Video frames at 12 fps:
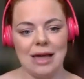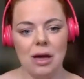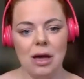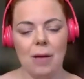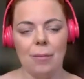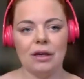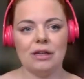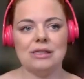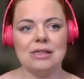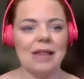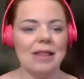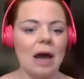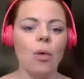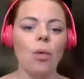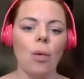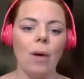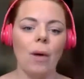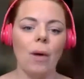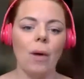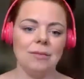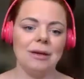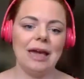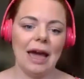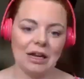because then they're always going to be
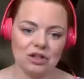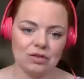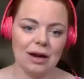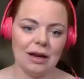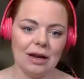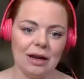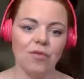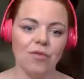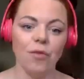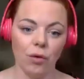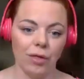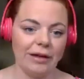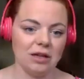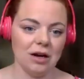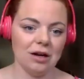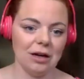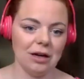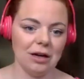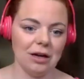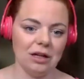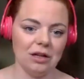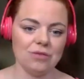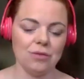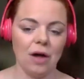catering for their target
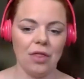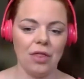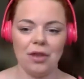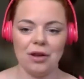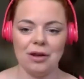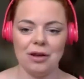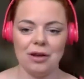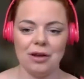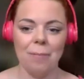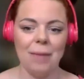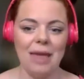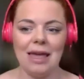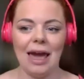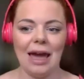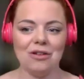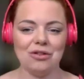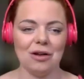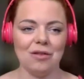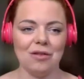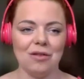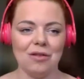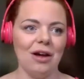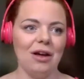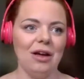audience rather than me catering
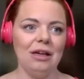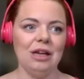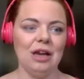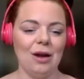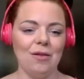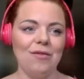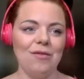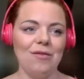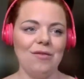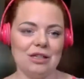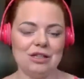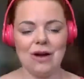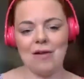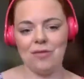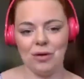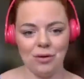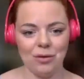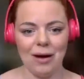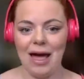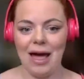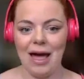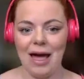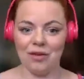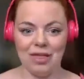for, fitness, travel,
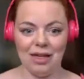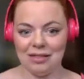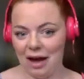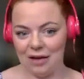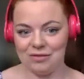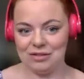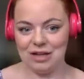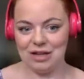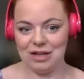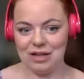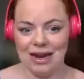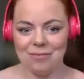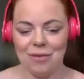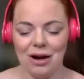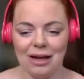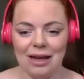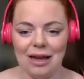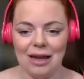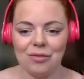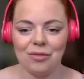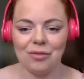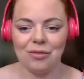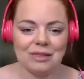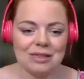everything that I've done in my
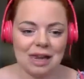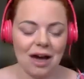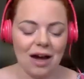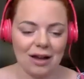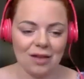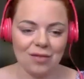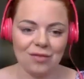influencer life.